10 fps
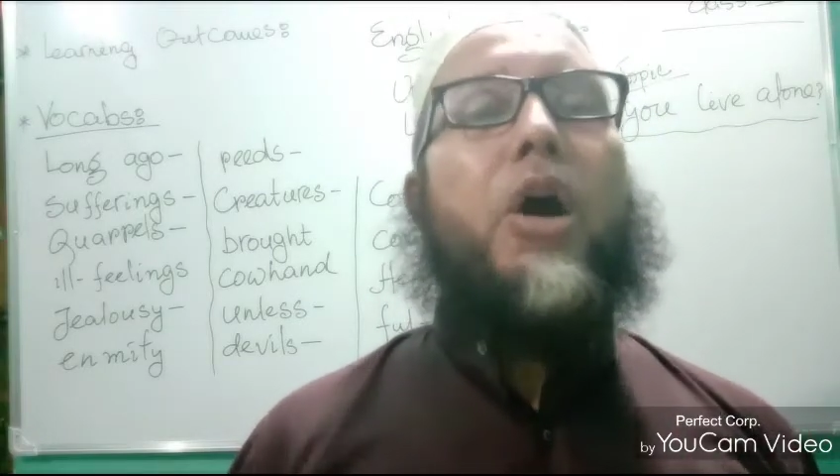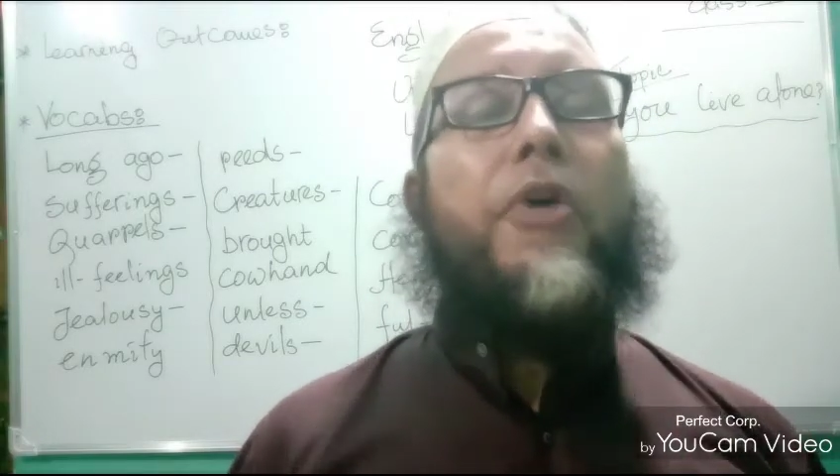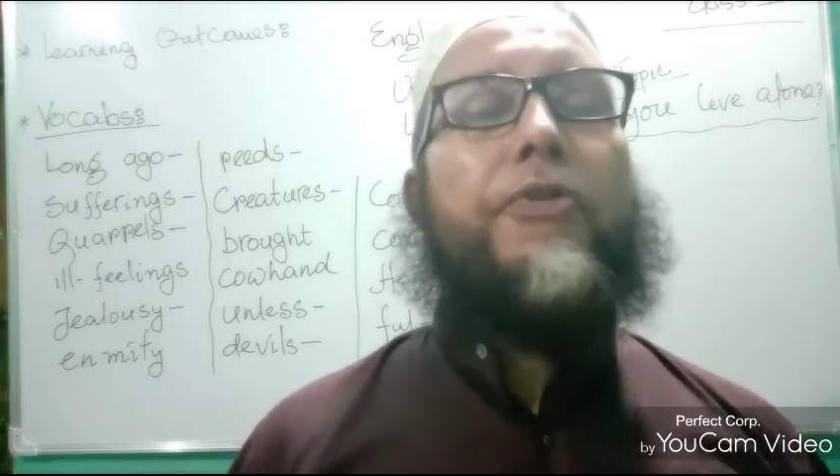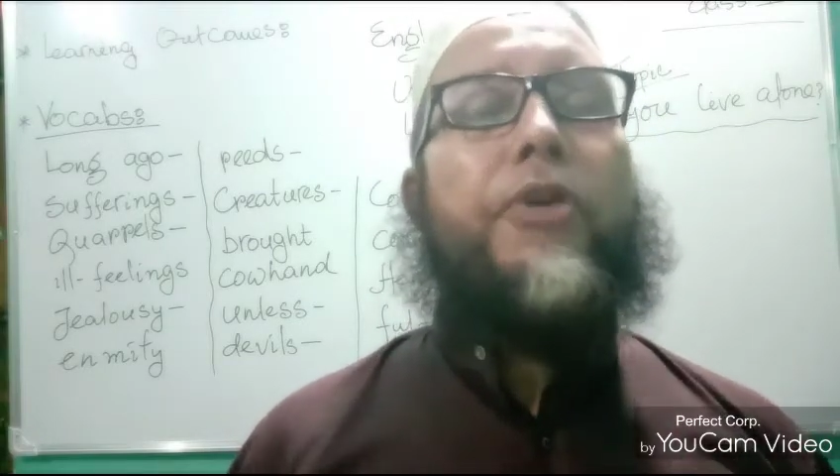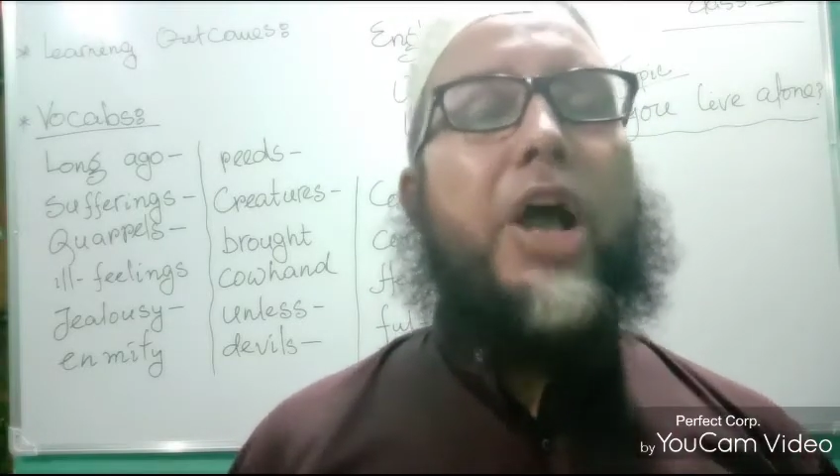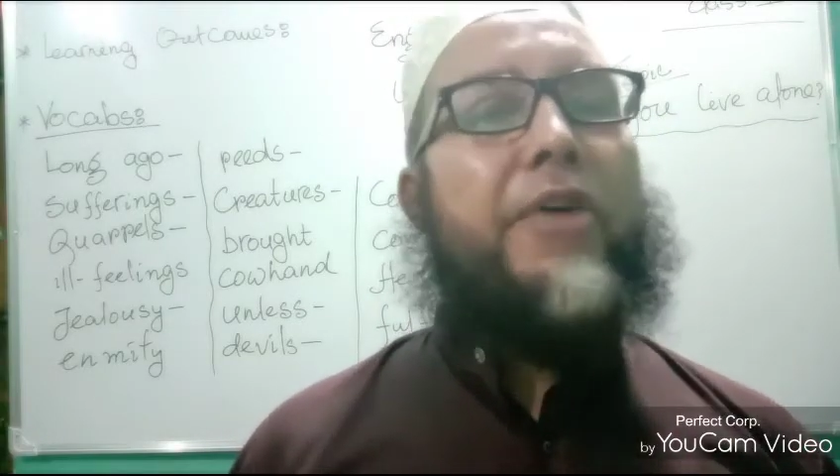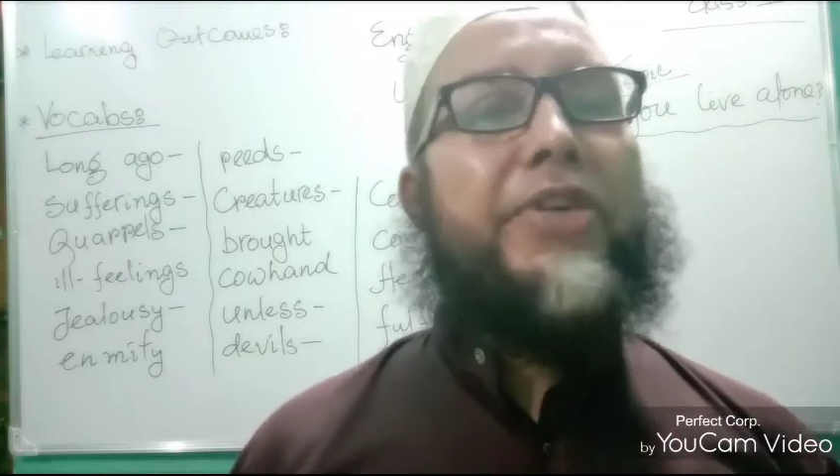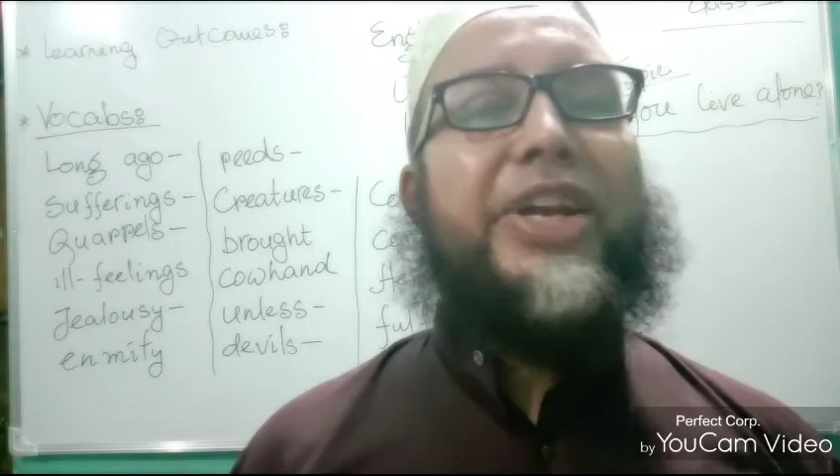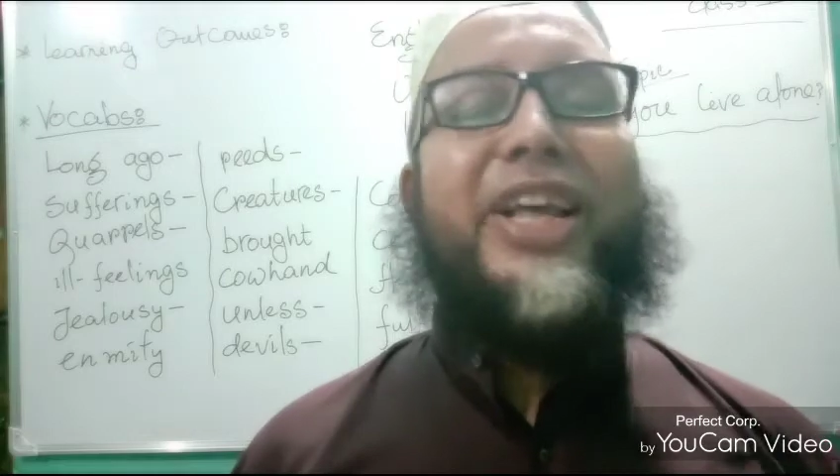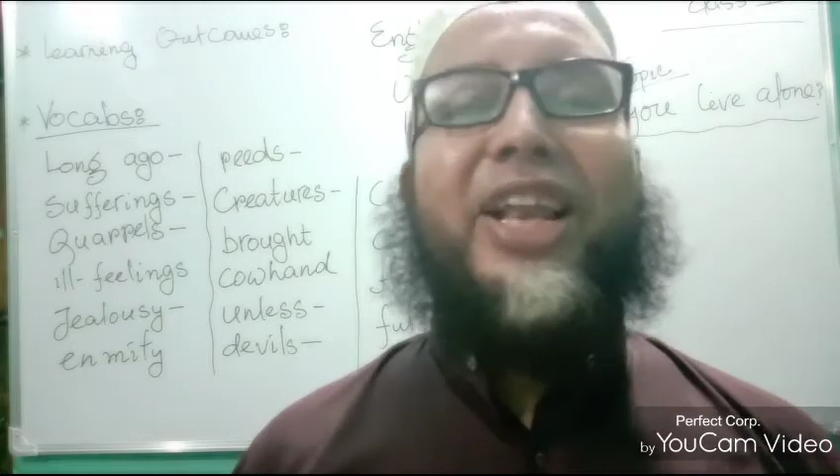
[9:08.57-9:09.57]
of
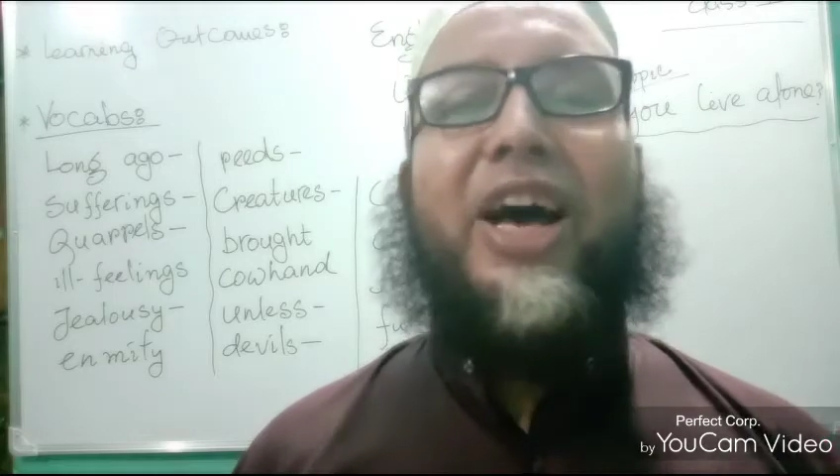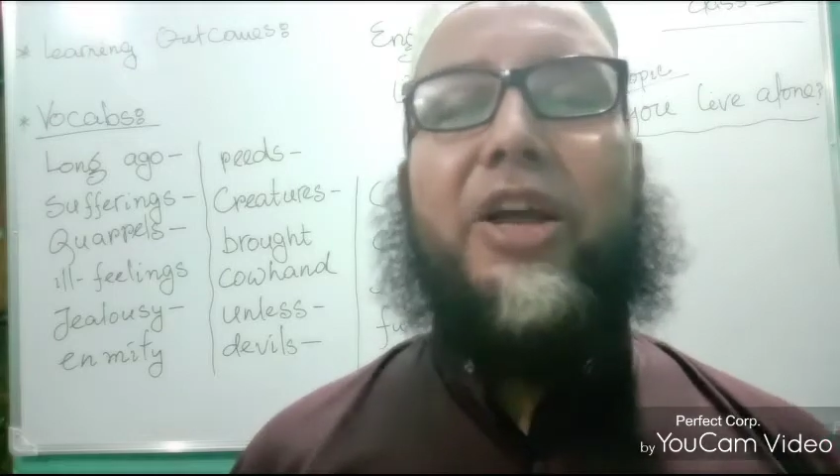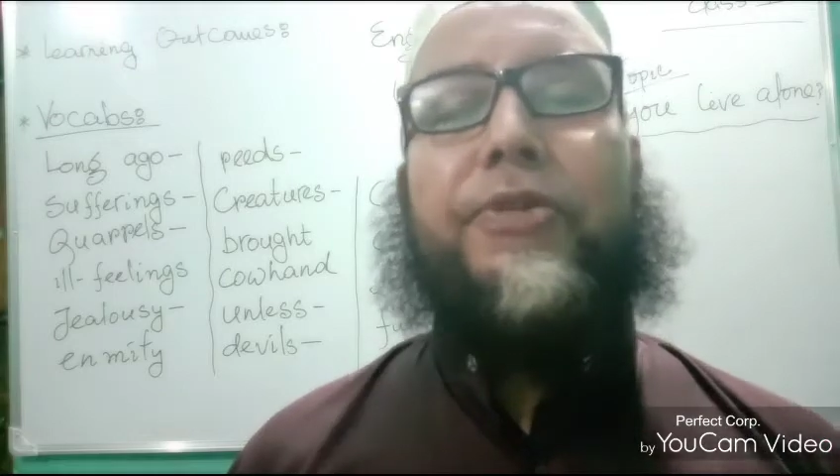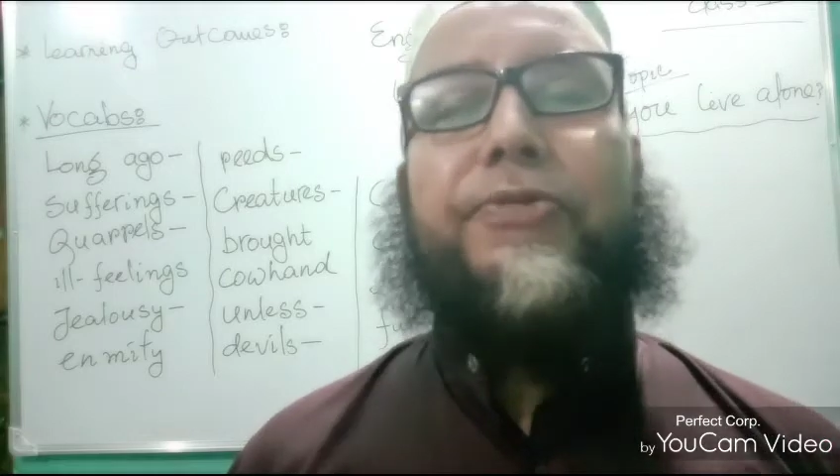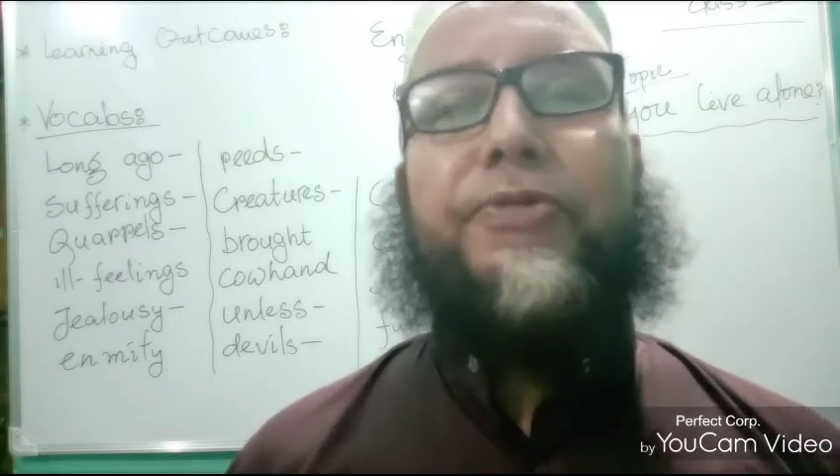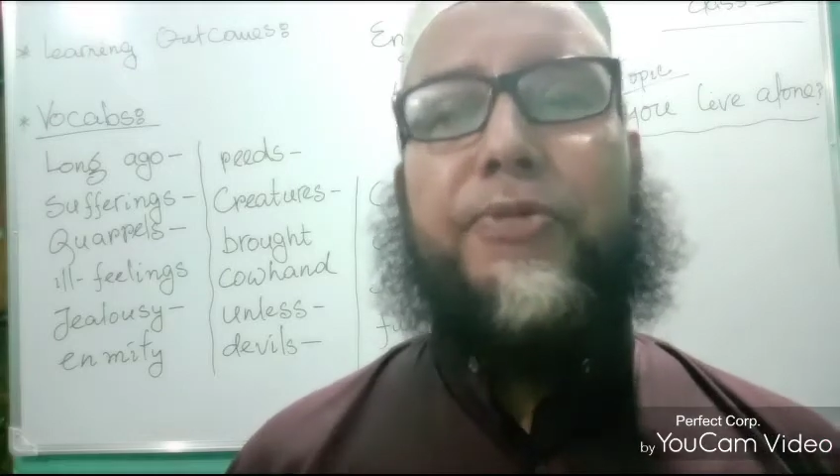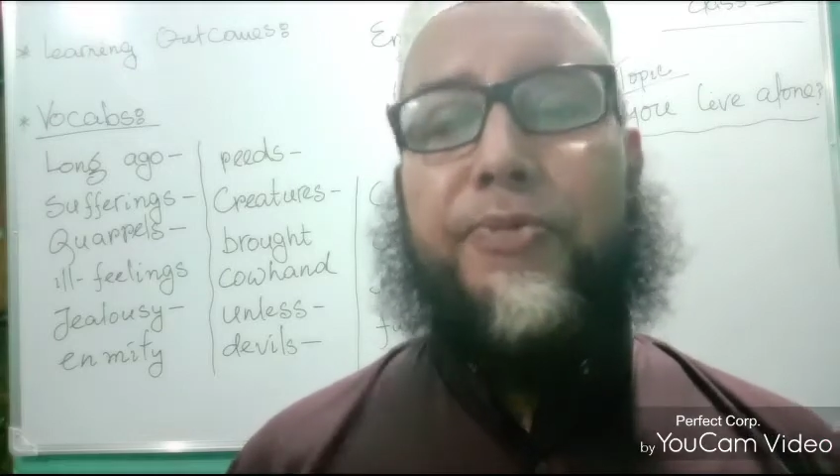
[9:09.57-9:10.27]
everyday life.